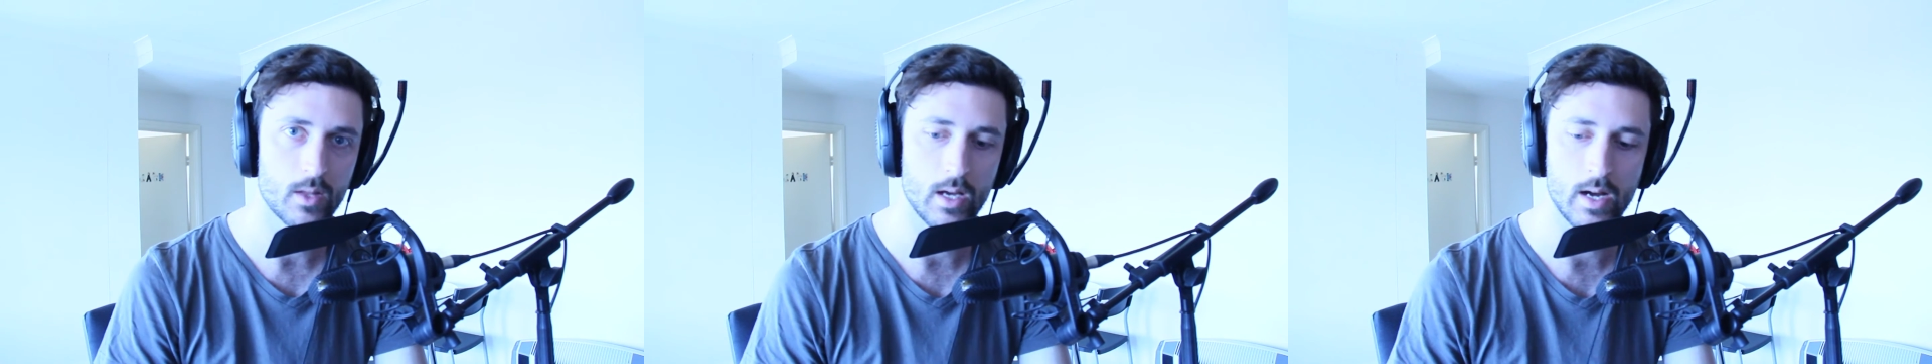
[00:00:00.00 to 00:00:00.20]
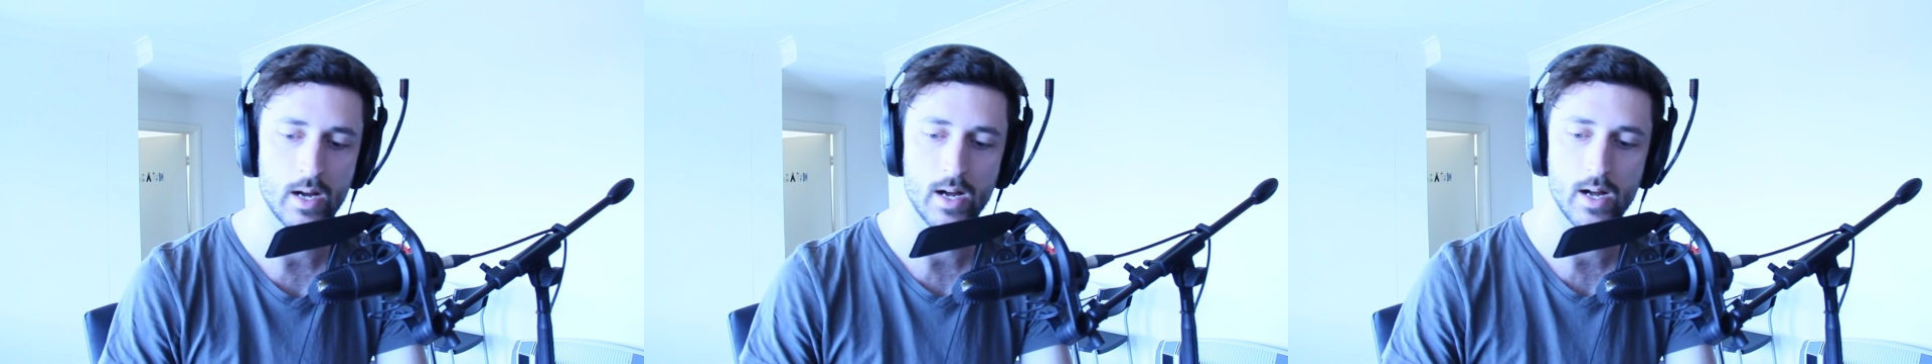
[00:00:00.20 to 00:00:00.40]

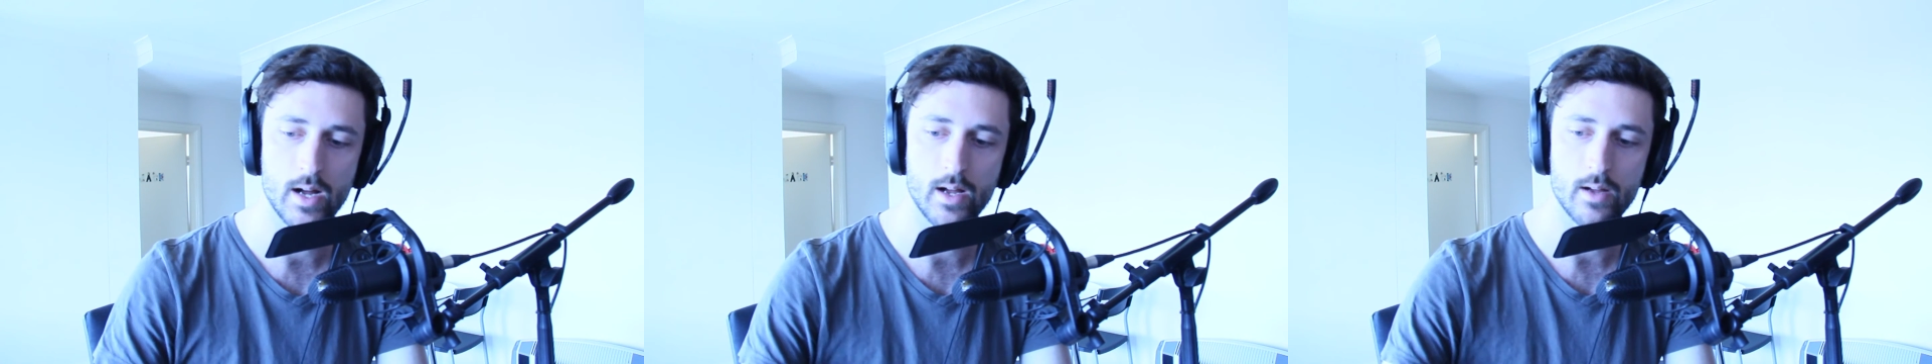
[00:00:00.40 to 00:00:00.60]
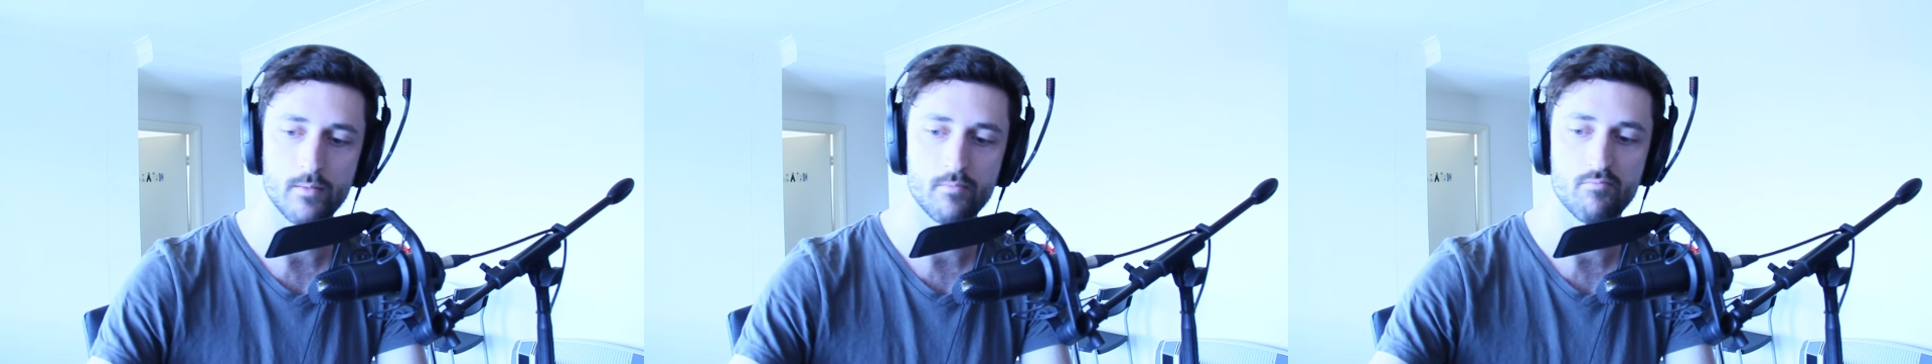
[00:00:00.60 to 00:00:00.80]

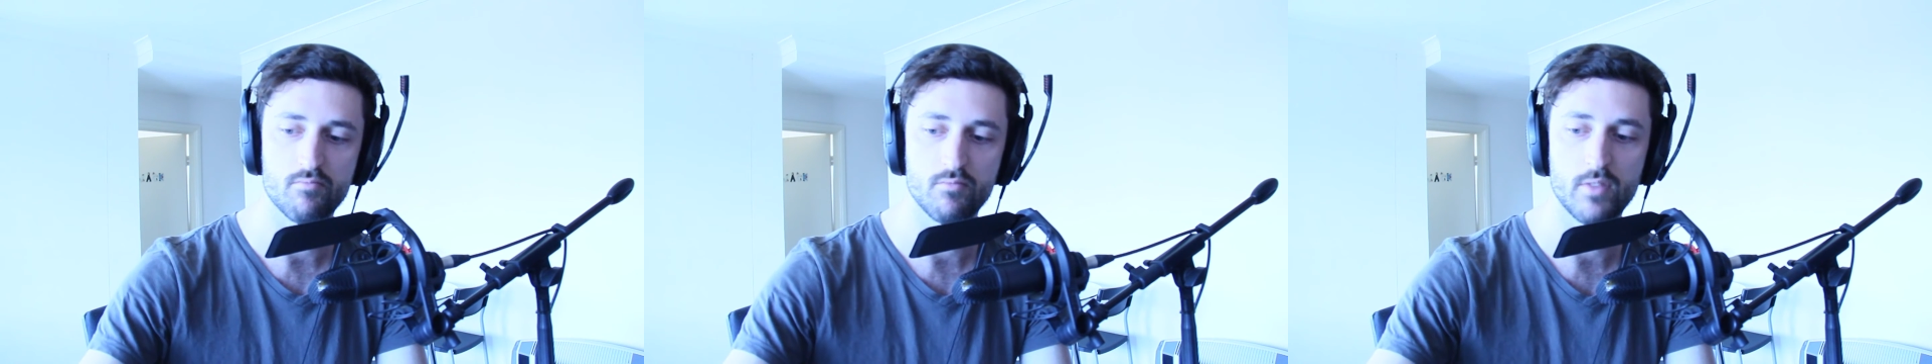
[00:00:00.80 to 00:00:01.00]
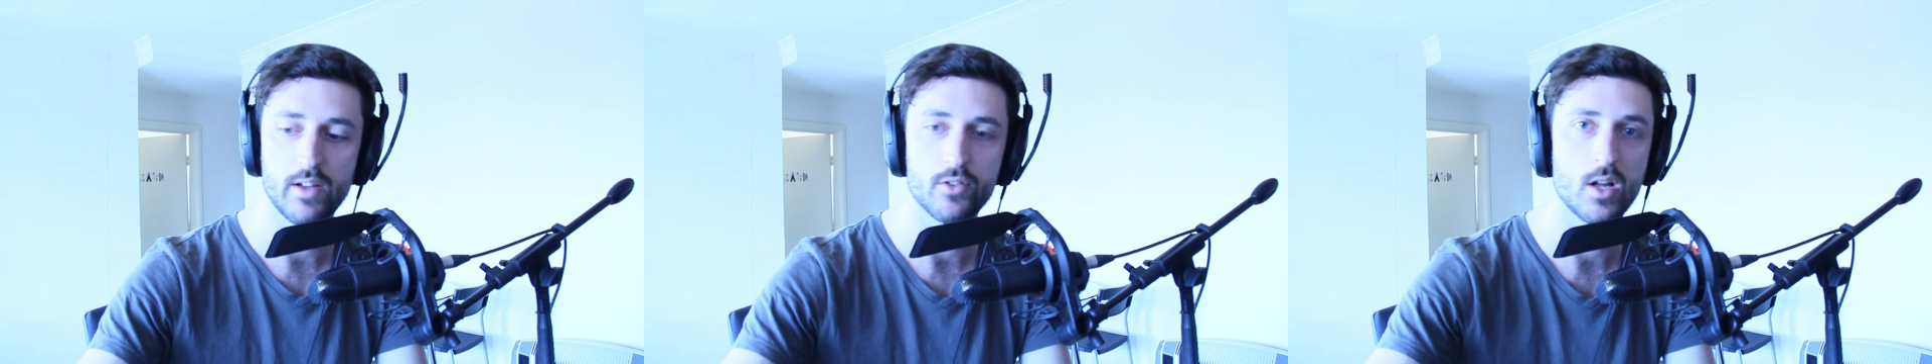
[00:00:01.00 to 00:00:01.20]
Uh,
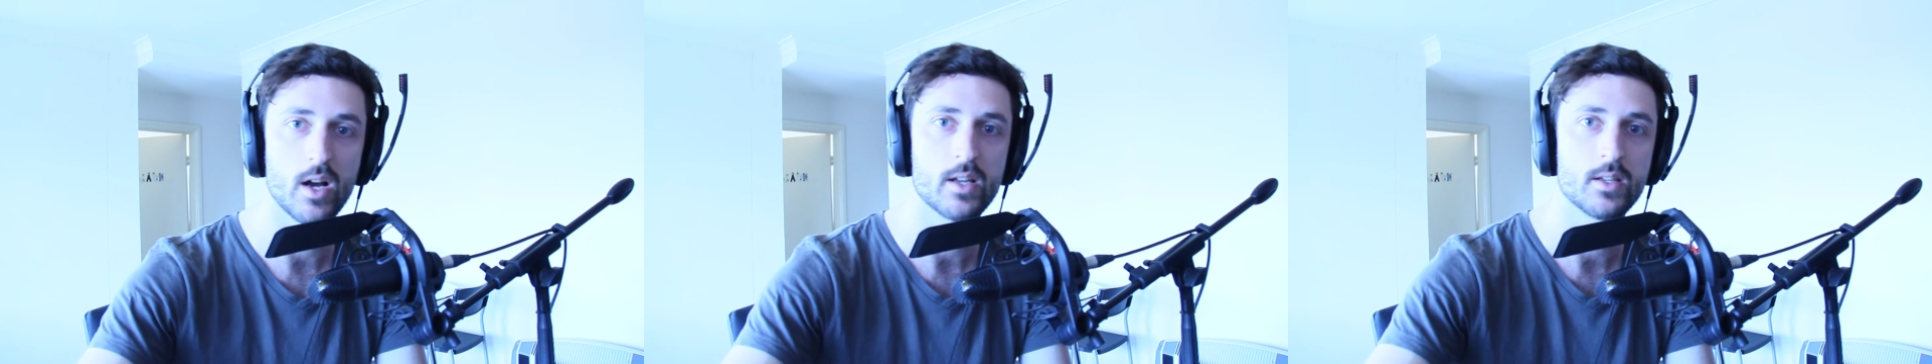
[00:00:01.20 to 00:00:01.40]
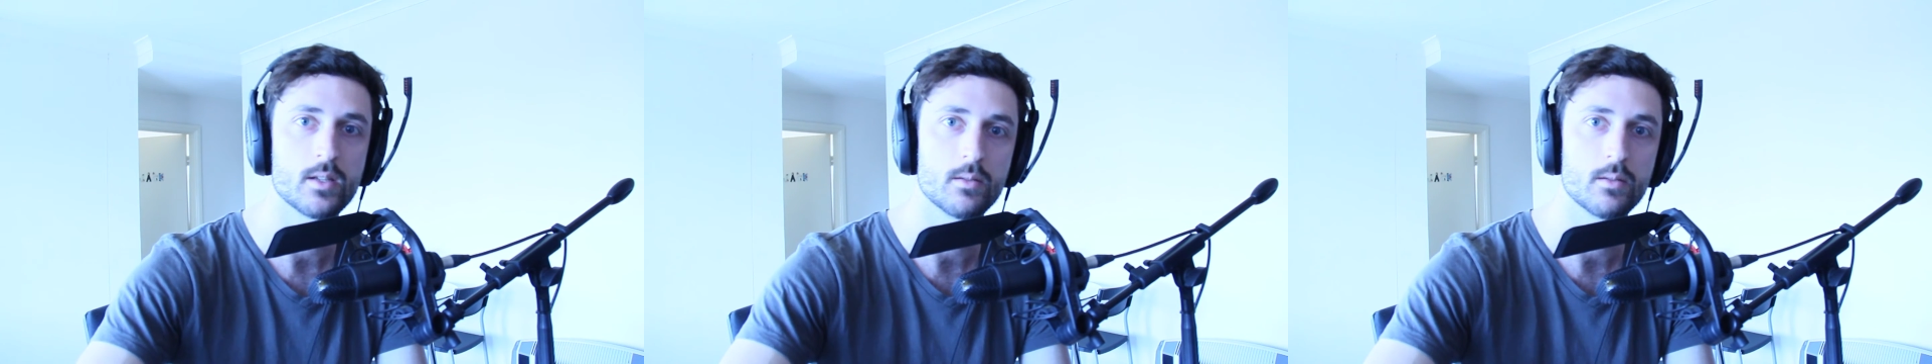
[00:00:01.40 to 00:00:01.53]
leave a like and